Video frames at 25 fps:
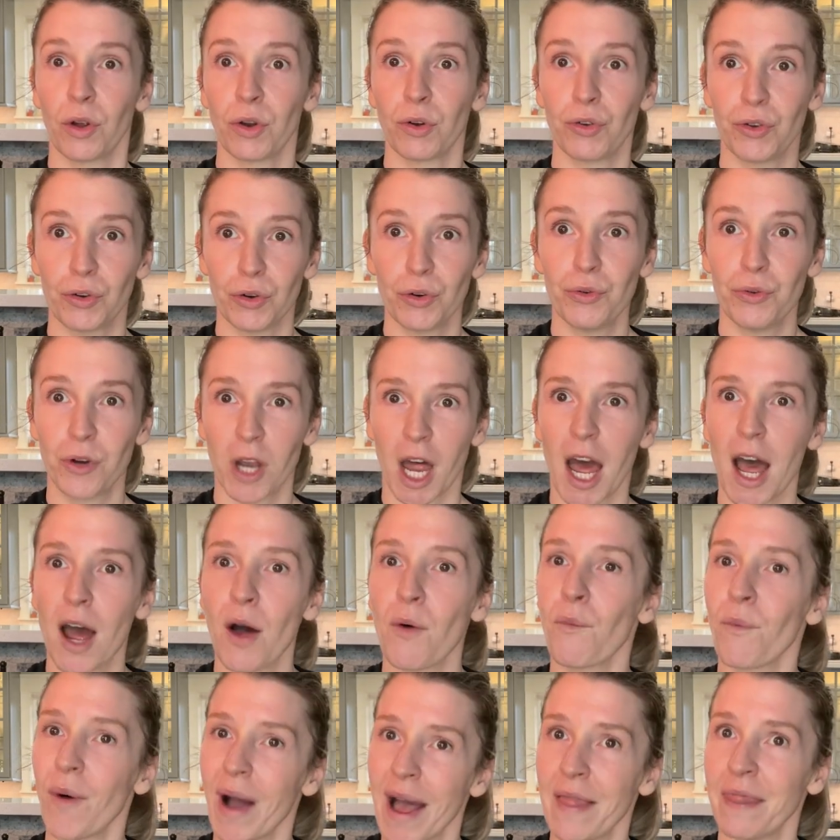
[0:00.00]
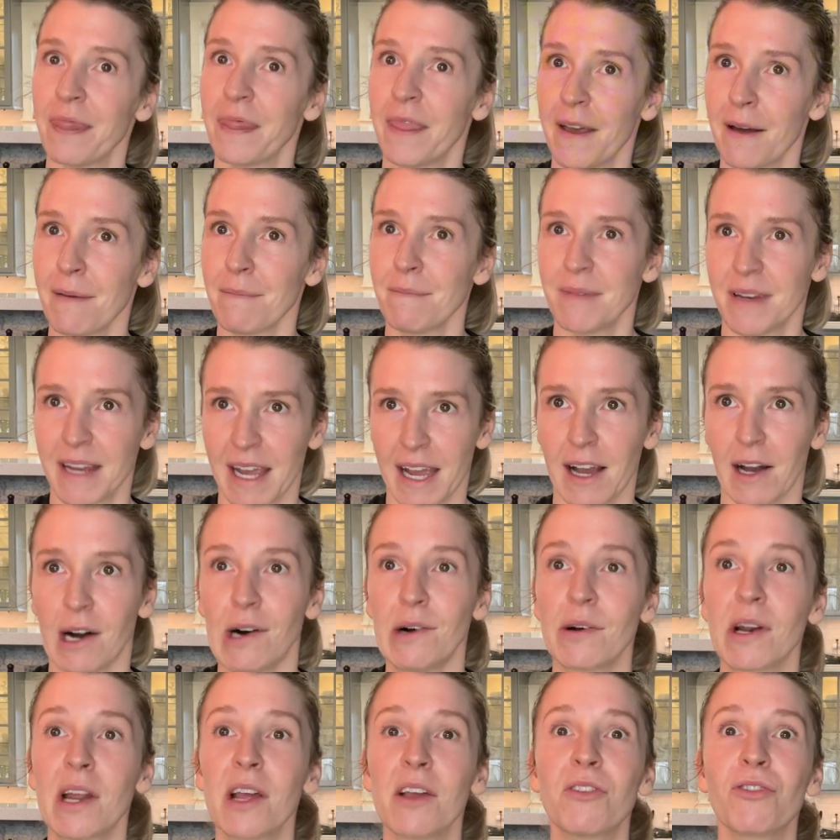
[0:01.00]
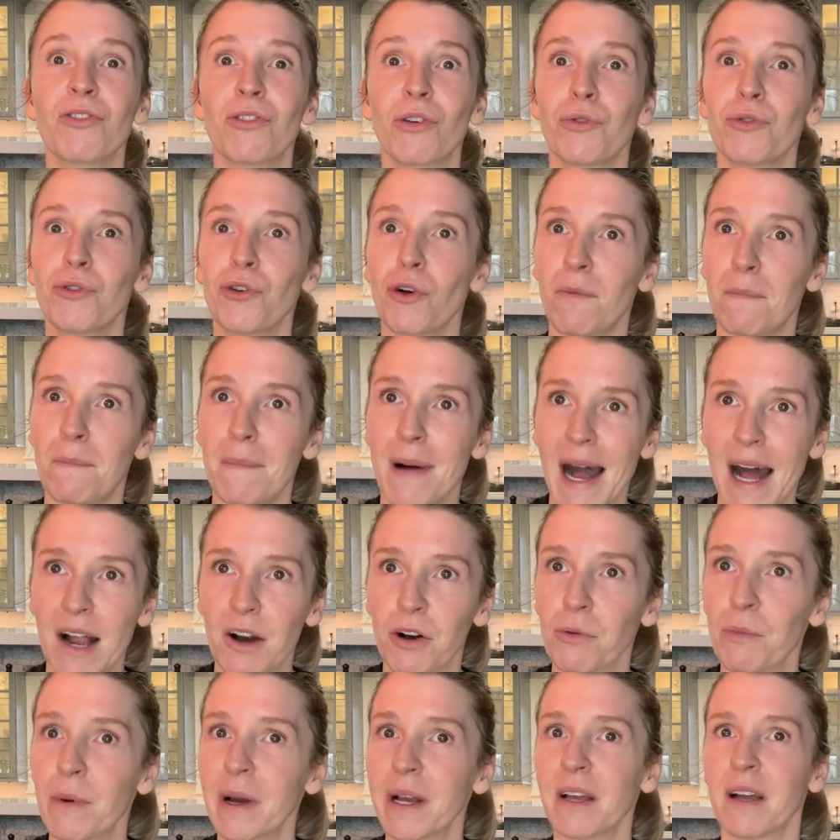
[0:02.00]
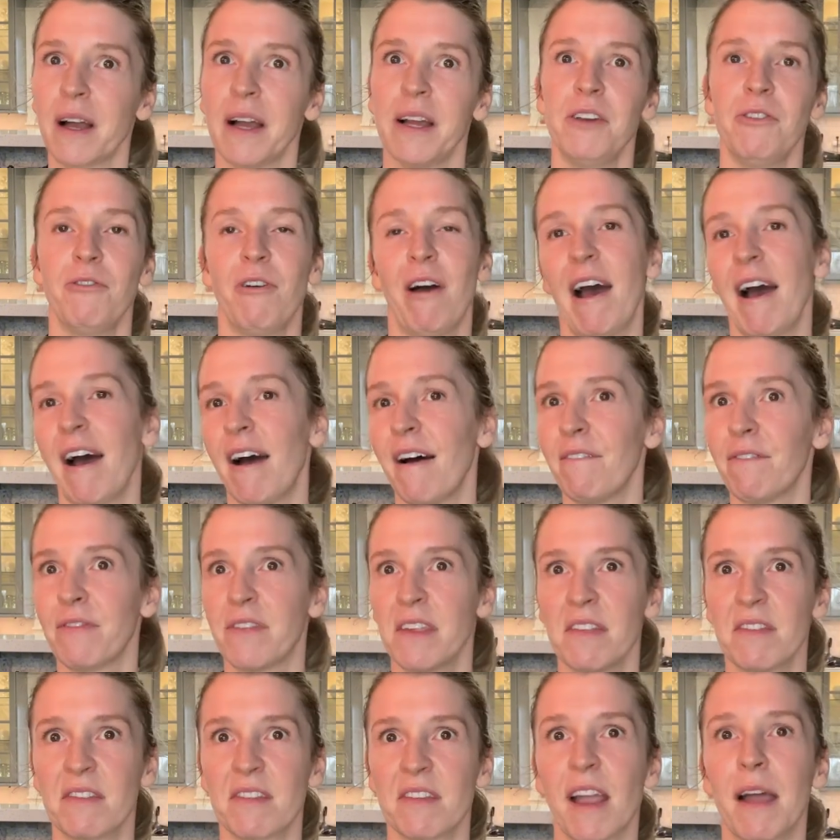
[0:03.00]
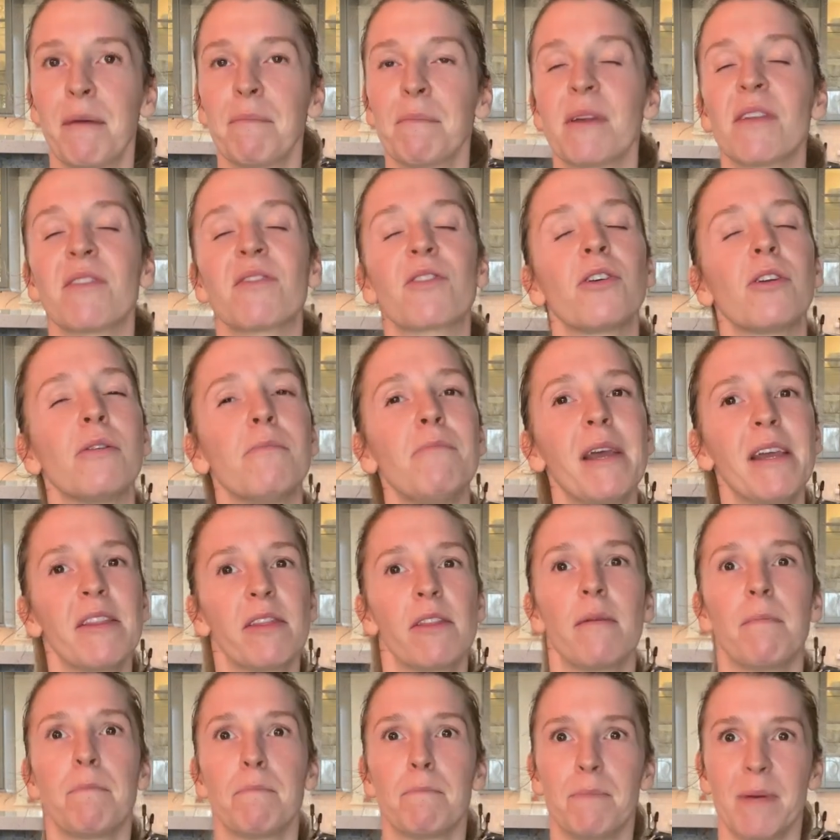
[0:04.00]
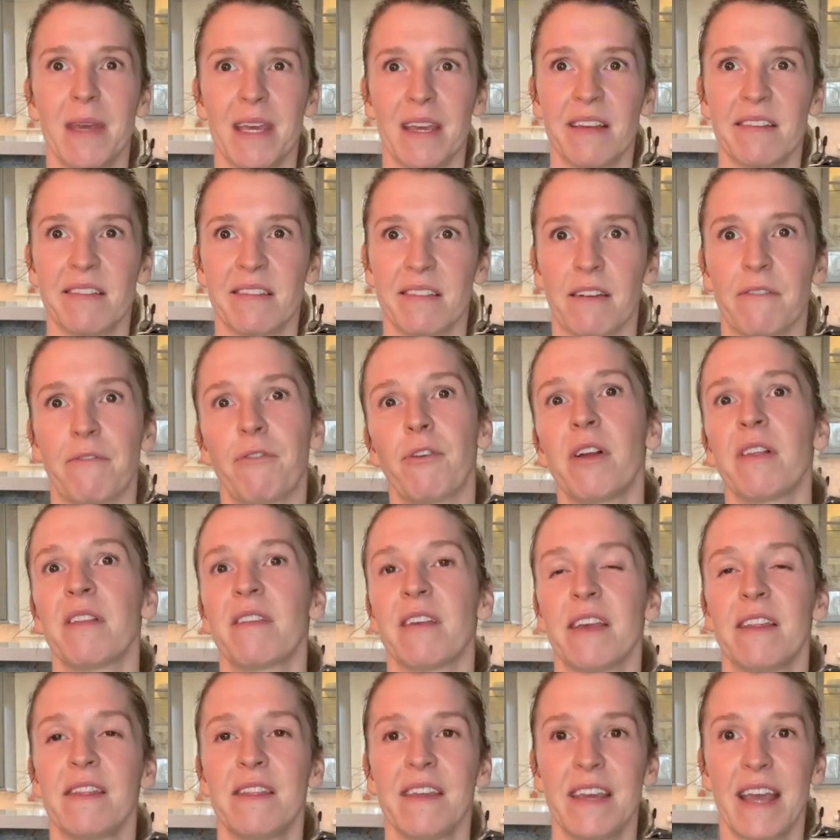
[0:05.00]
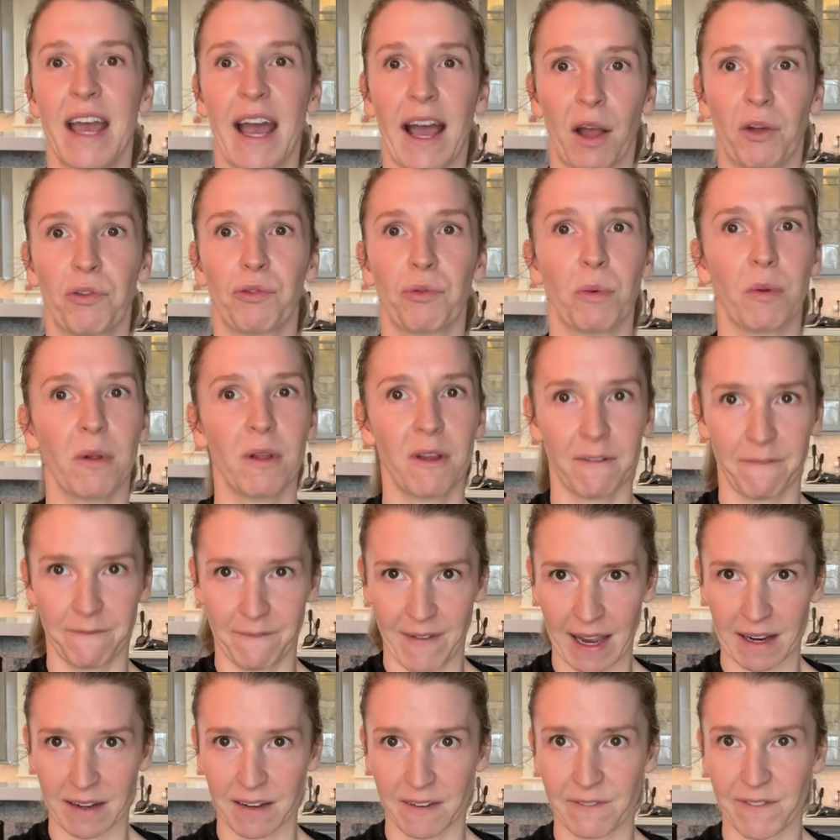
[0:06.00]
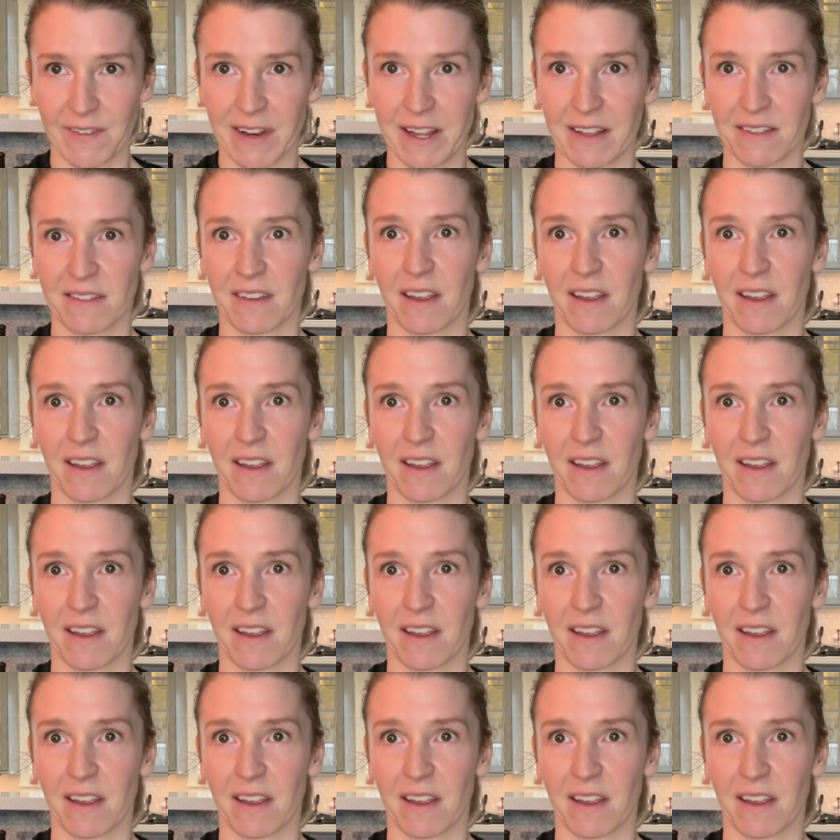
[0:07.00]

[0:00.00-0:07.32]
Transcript: Do not wet them down. So no matter what kind you have, this step is going to make the biggest difference in the actual effectiveness